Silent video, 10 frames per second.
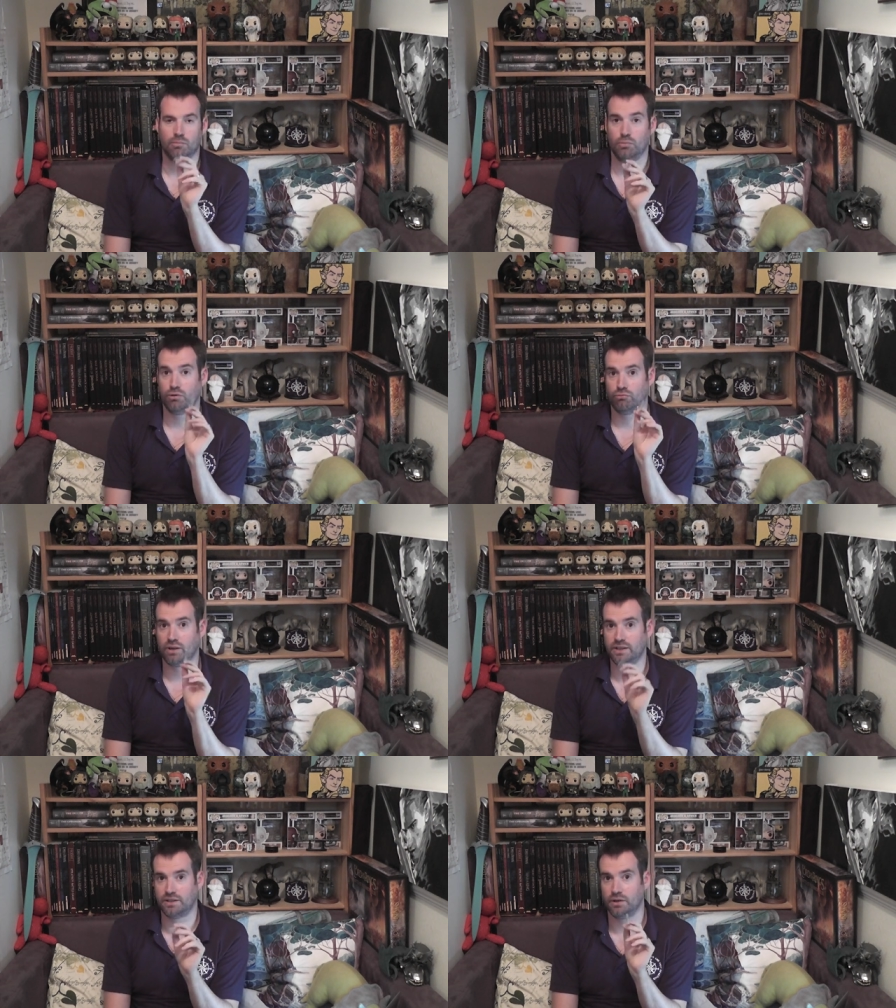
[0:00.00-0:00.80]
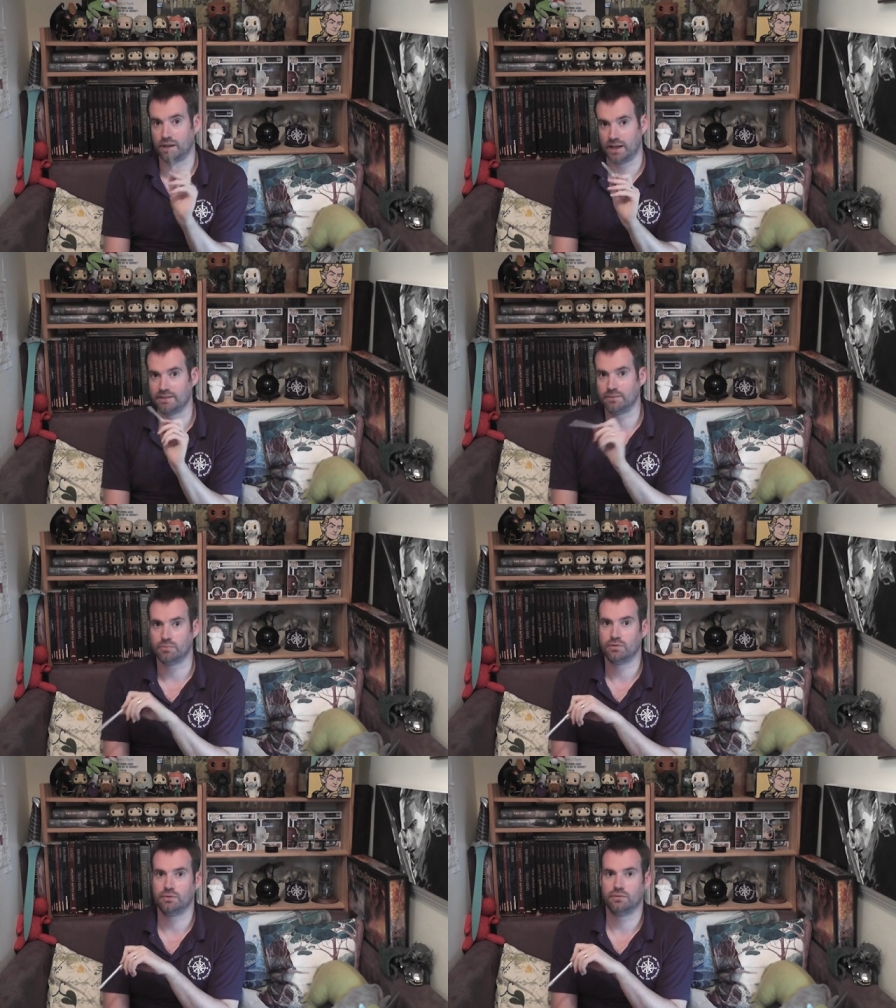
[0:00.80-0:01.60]
my ratio has
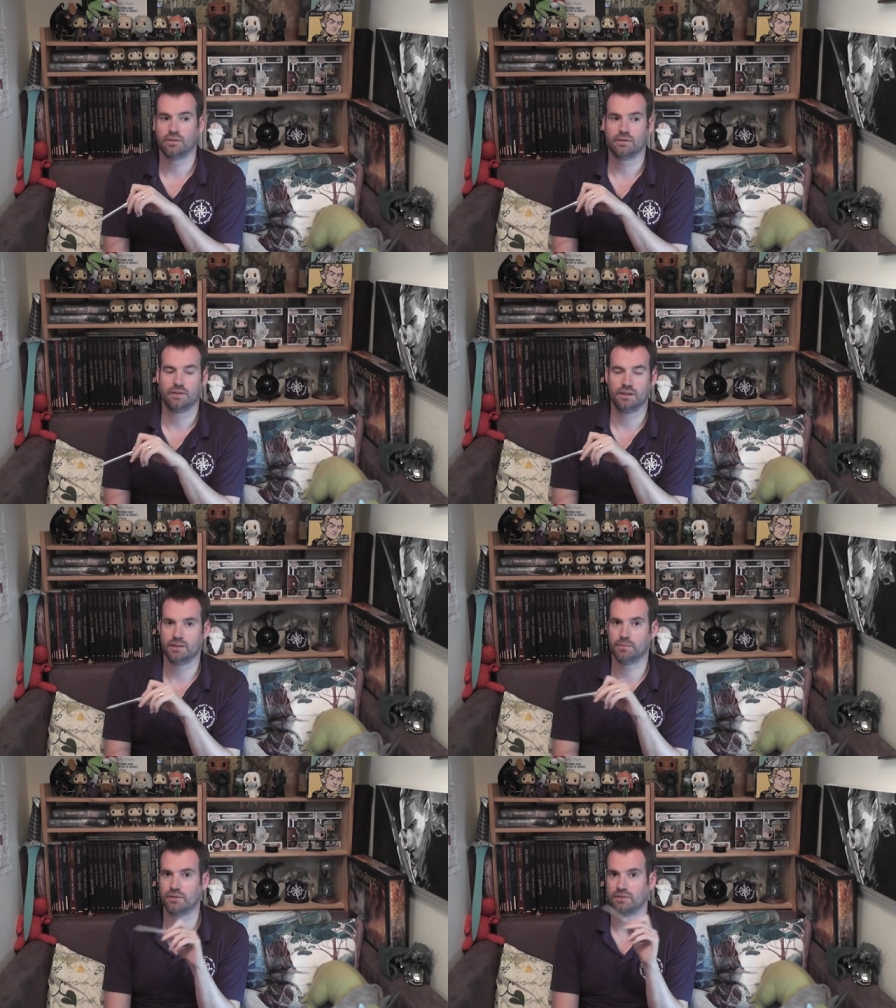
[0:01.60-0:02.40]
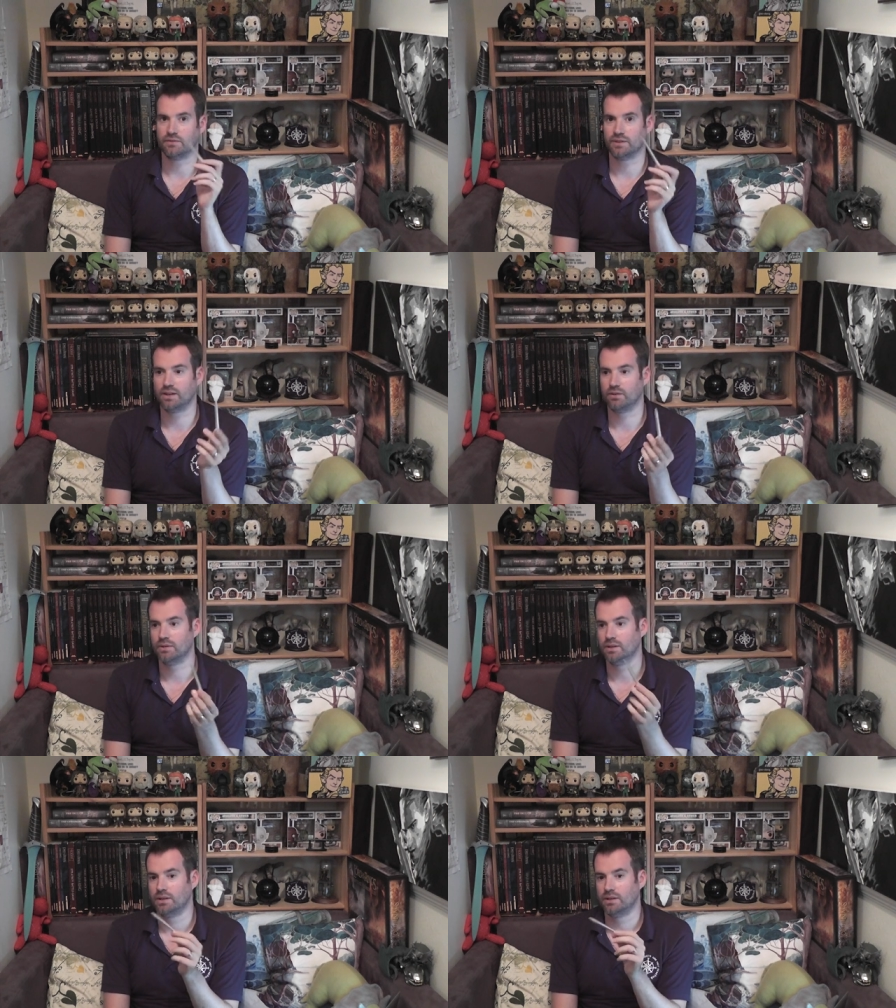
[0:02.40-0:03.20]
improved. Yeah, because I've
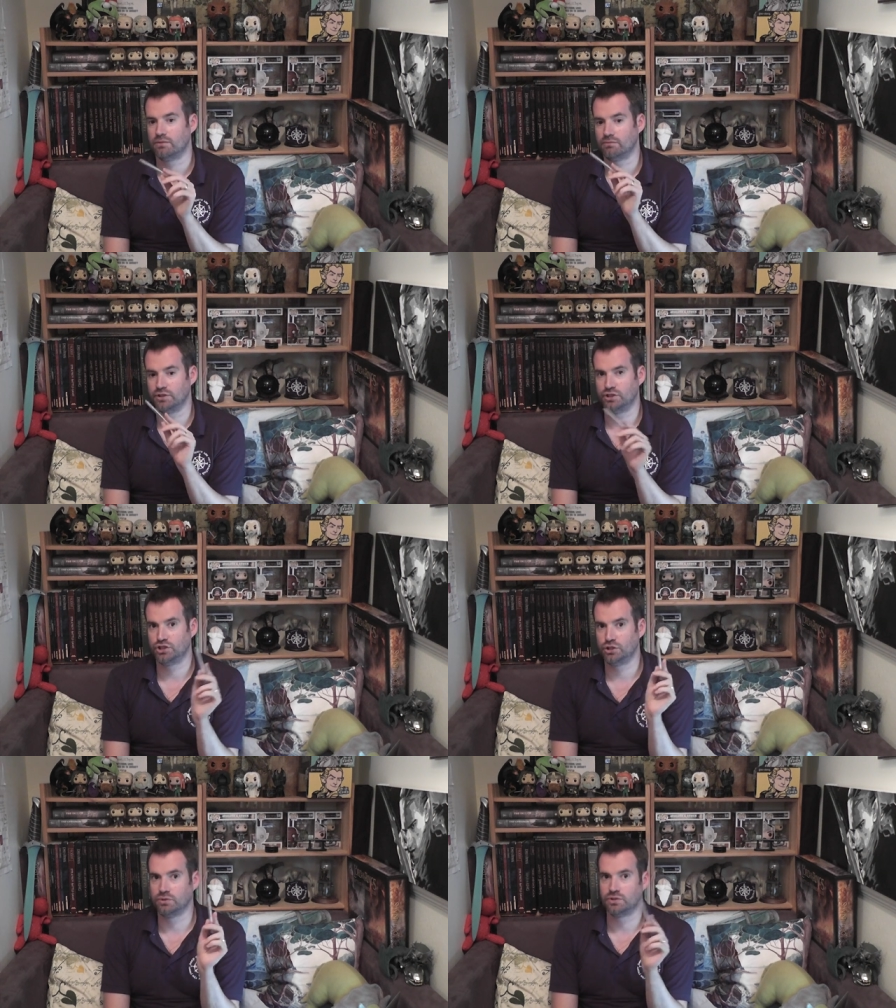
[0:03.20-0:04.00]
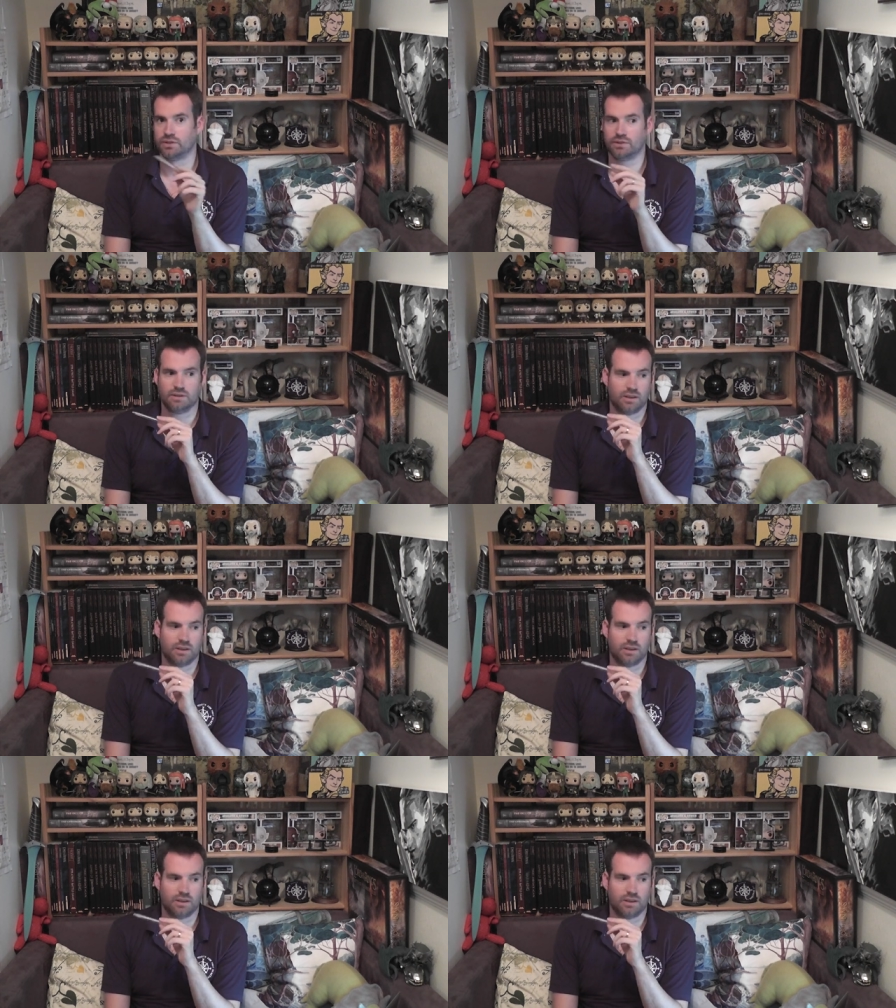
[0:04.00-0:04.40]
now reduced,